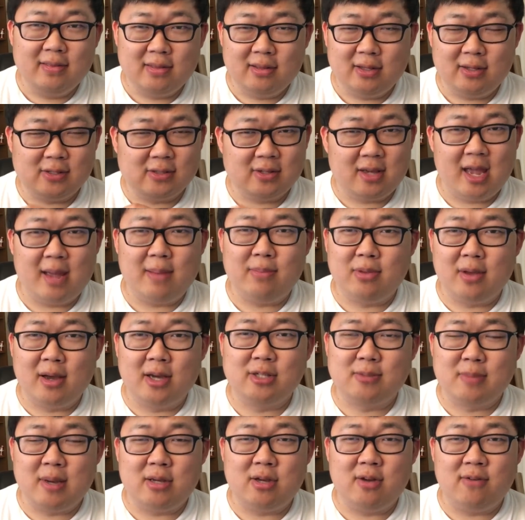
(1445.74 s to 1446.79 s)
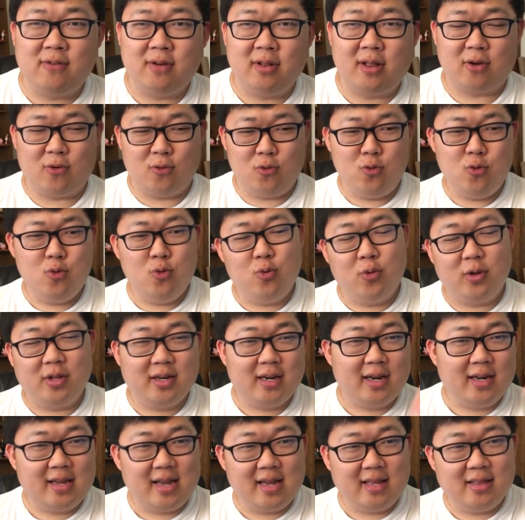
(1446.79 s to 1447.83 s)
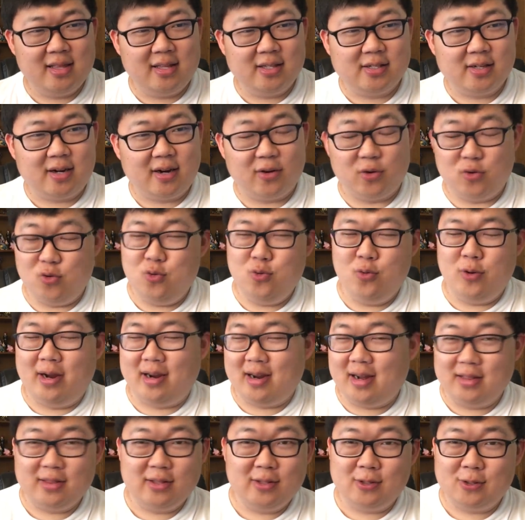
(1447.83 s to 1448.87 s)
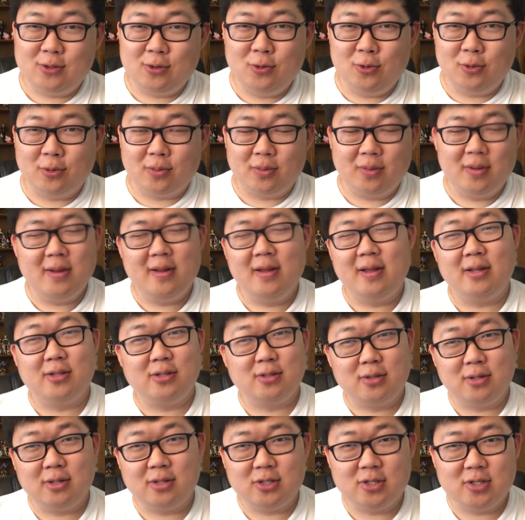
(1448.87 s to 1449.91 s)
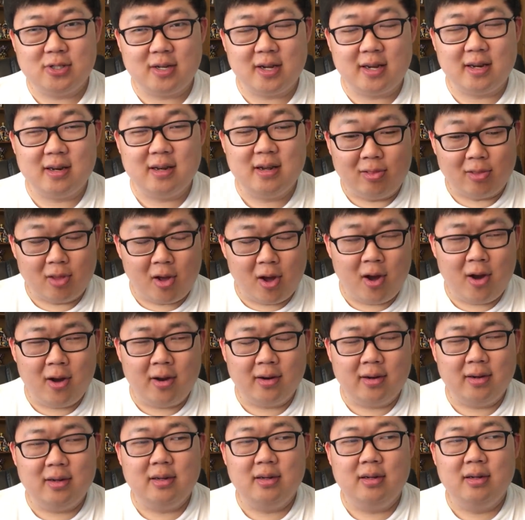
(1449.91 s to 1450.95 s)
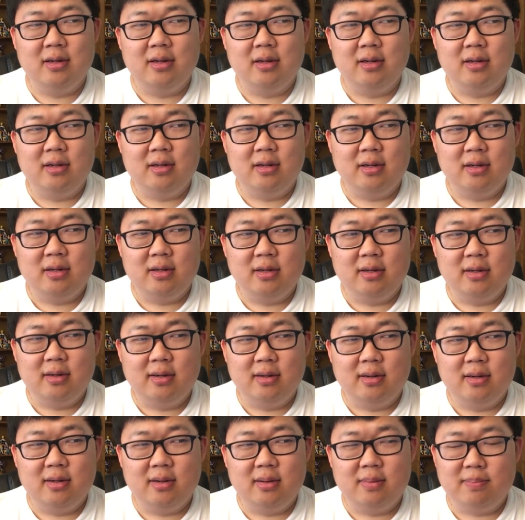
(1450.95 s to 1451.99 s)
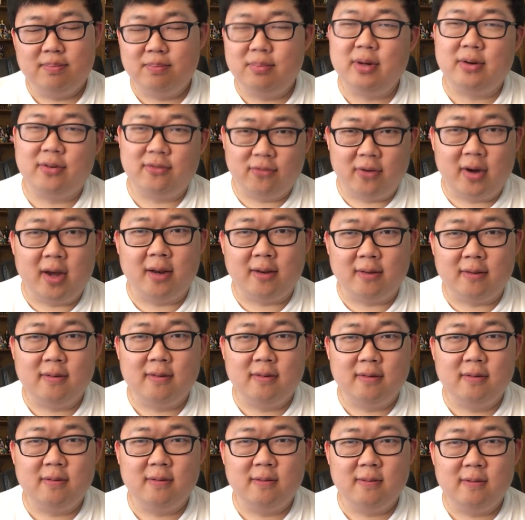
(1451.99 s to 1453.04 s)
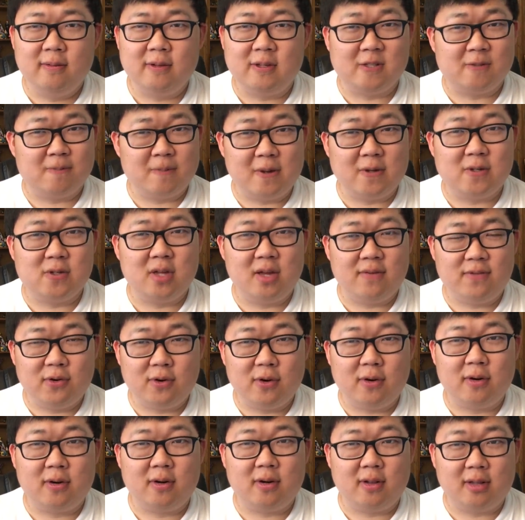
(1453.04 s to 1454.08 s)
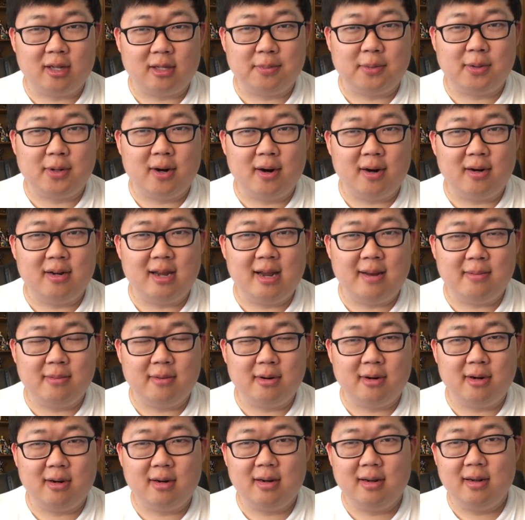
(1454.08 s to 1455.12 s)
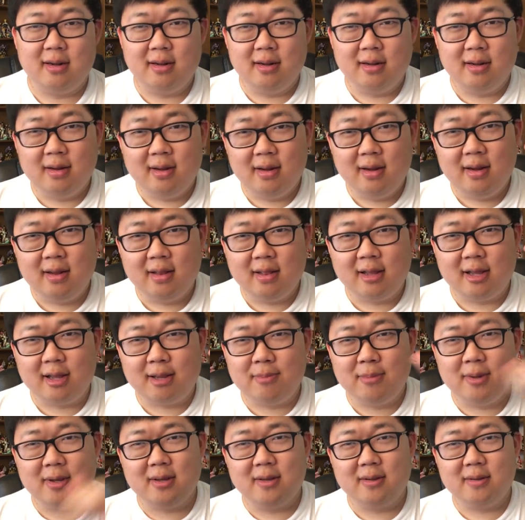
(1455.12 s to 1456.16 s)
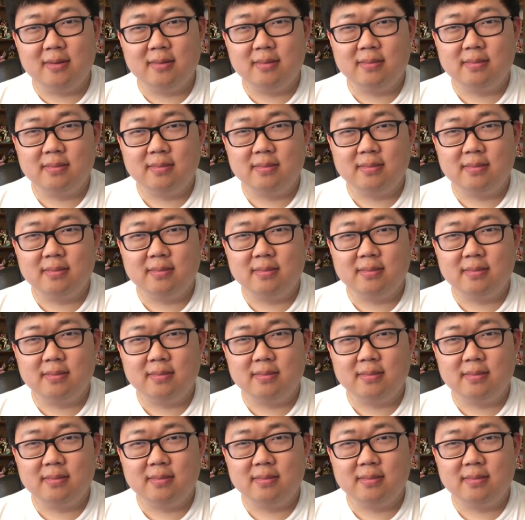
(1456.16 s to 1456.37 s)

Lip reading: This game does make you feel like, ooh, what did I get in this card? Ooh, I got this cool. It's good shit. Long, but fun. Especially if you're a collectible card game nerd like me.